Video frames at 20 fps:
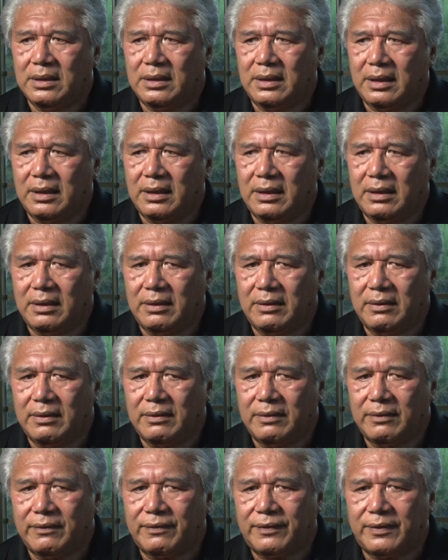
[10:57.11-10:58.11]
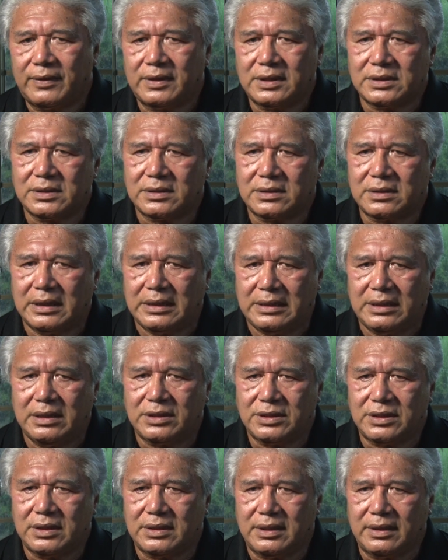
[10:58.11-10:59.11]
the first
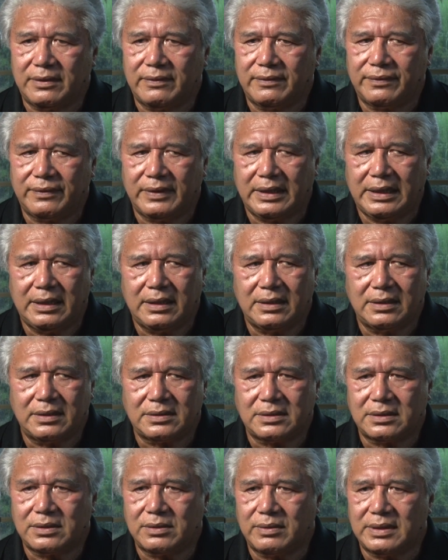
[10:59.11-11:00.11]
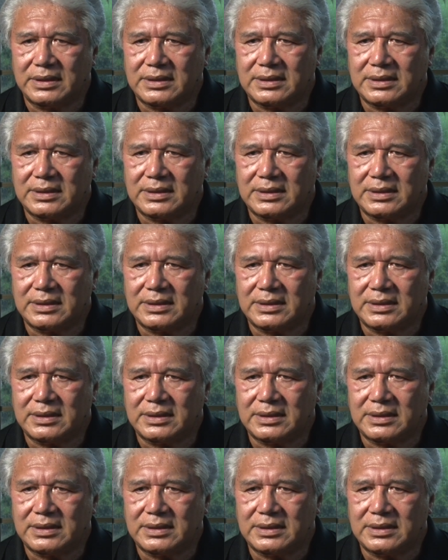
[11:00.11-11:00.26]
initiative is to